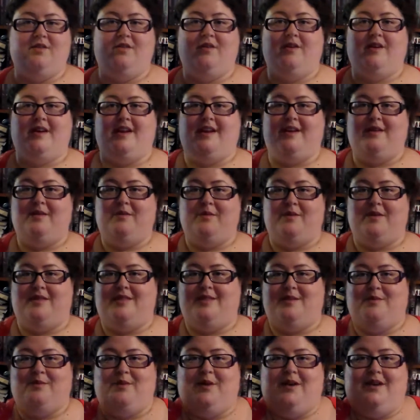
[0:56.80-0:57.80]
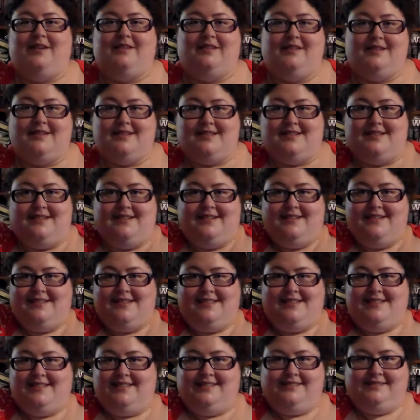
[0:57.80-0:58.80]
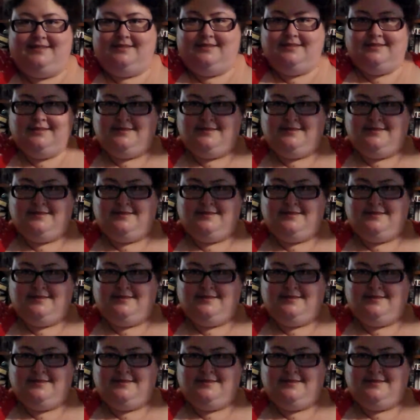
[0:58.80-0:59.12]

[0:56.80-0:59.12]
already with the wordlessness.